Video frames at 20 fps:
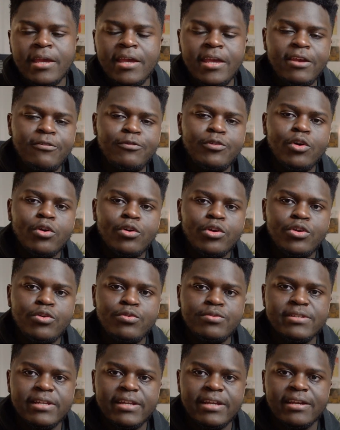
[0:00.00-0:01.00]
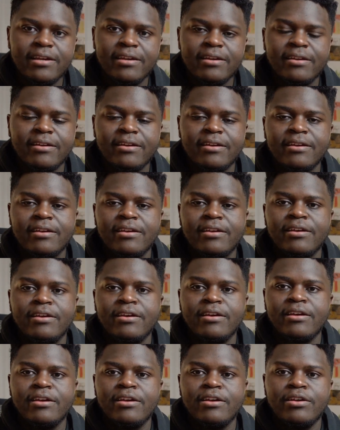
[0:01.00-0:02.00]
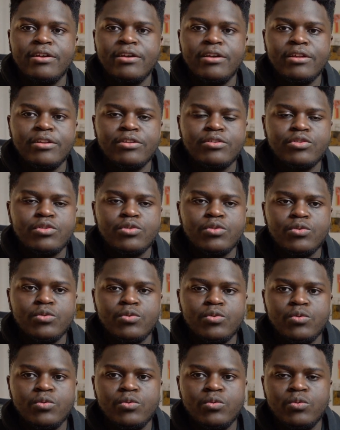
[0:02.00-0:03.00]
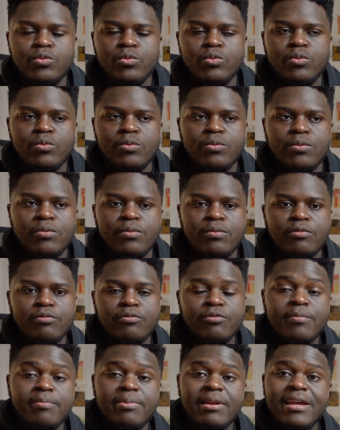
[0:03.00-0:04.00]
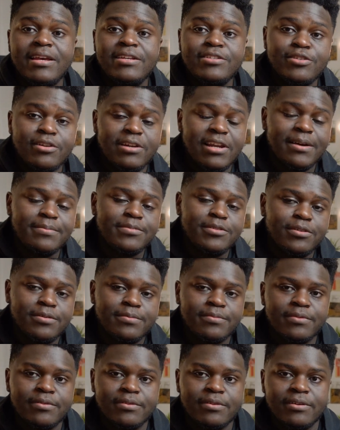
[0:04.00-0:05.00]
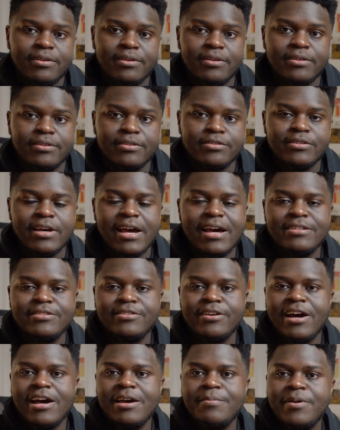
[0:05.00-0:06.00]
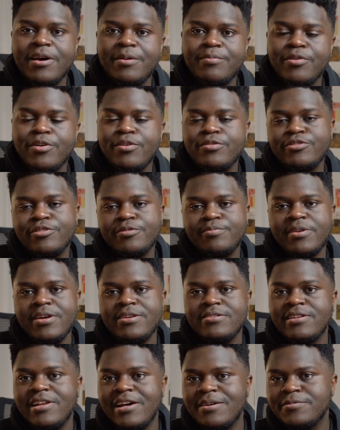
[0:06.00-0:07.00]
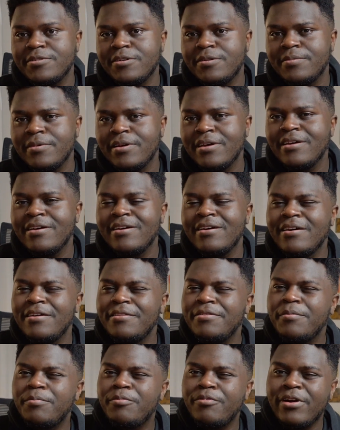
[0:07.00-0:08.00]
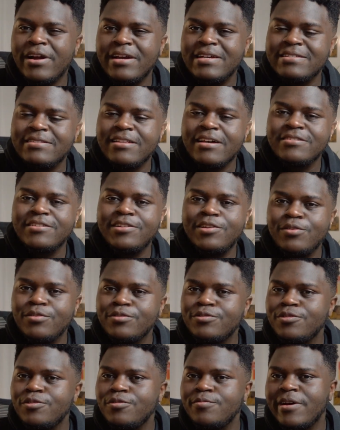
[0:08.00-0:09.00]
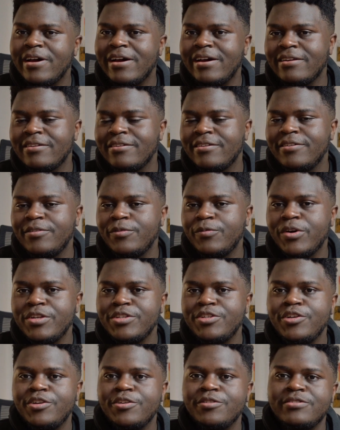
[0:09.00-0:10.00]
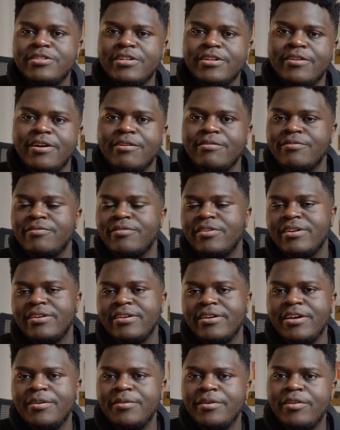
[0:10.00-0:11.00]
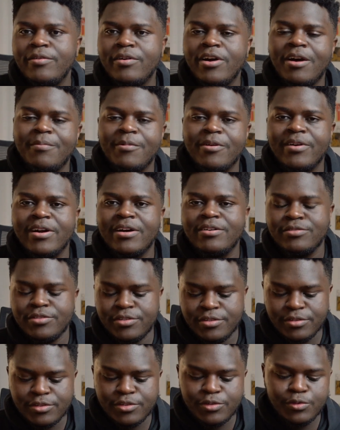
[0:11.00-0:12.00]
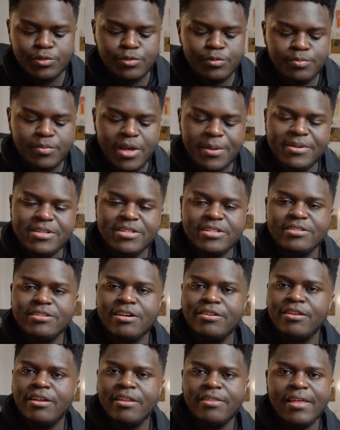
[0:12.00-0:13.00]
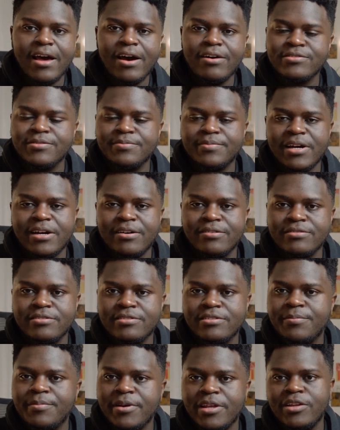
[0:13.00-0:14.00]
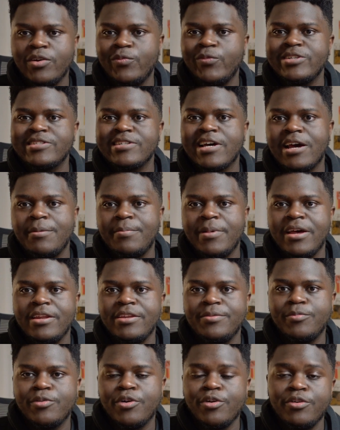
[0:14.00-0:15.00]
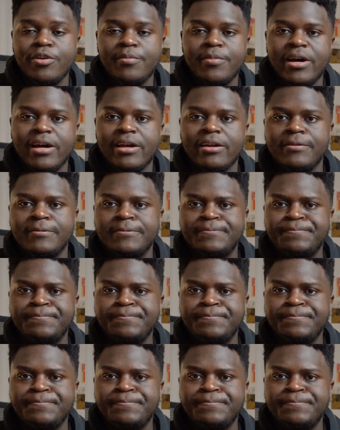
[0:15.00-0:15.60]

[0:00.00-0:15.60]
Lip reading: If you're using it to replace your laptop, to add to your iPad Pro to replace your laptop, the price doesn't look too bad once you consider everything. It'll come around to maybe just under £1,000, depending on which iPad Pro you buy.